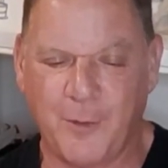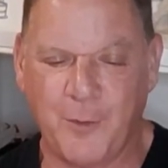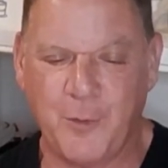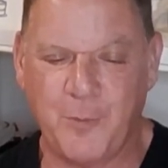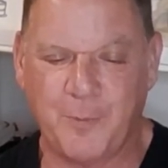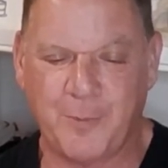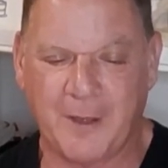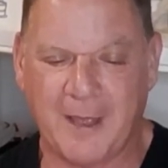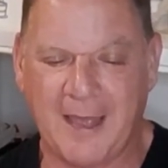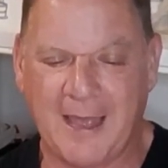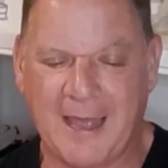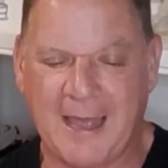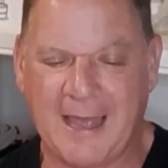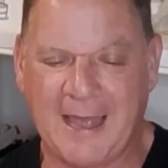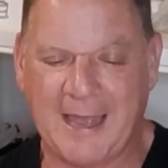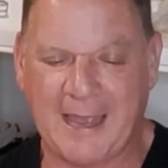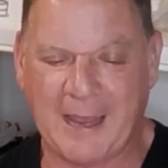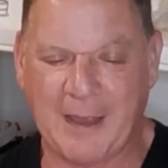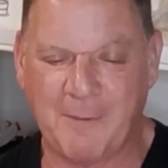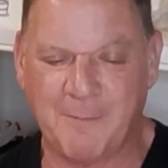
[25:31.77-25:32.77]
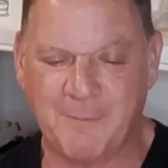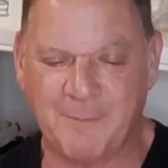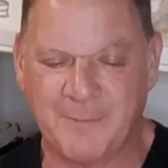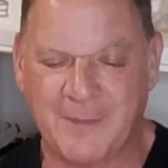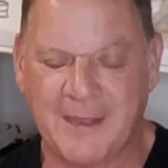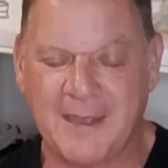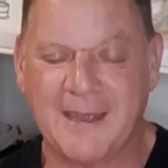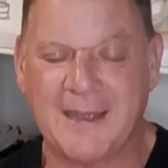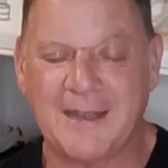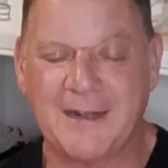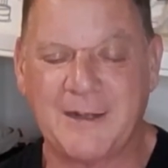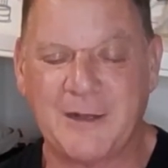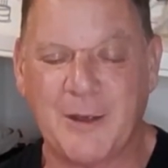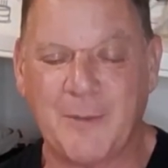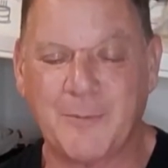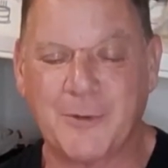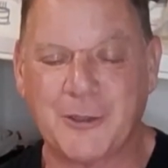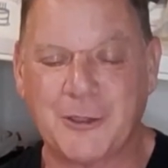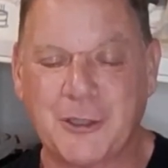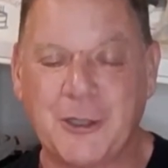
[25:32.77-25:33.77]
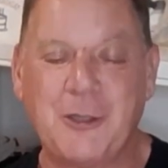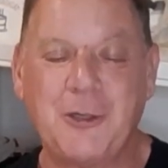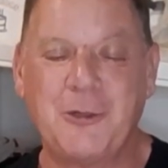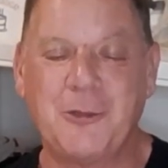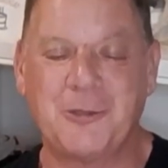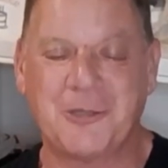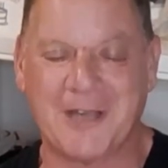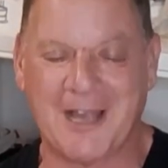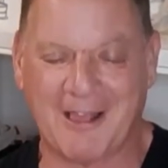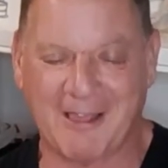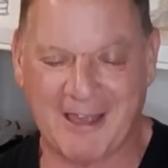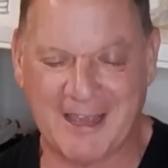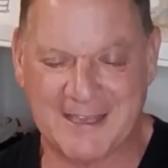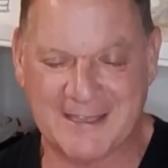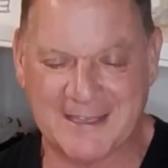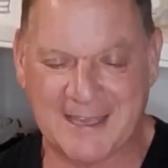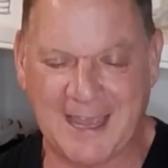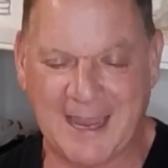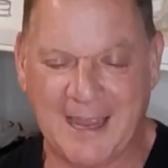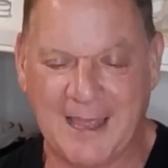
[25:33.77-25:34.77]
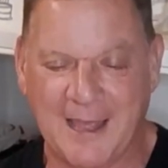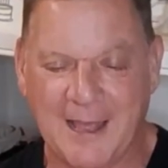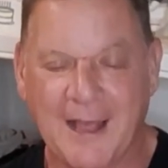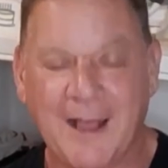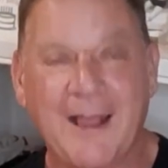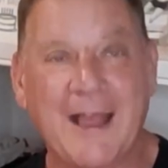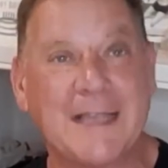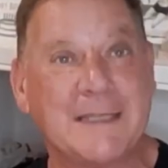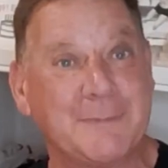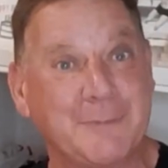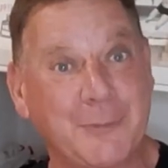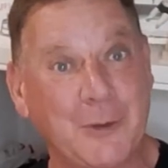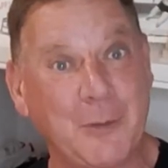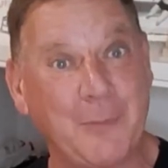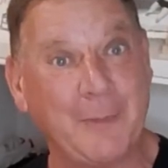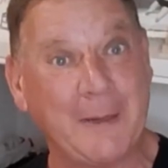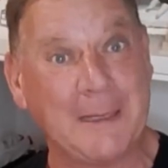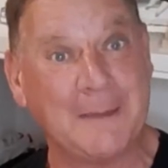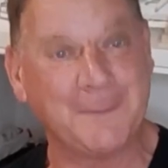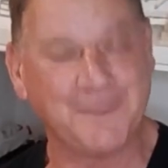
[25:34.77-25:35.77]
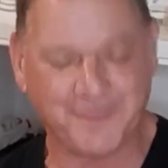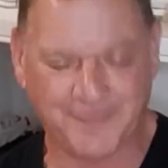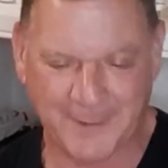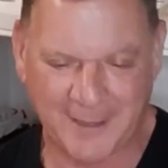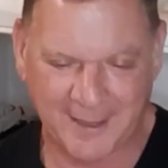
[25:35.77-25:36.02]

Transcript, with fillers: oop ahem number two, shall I say. That's pooping.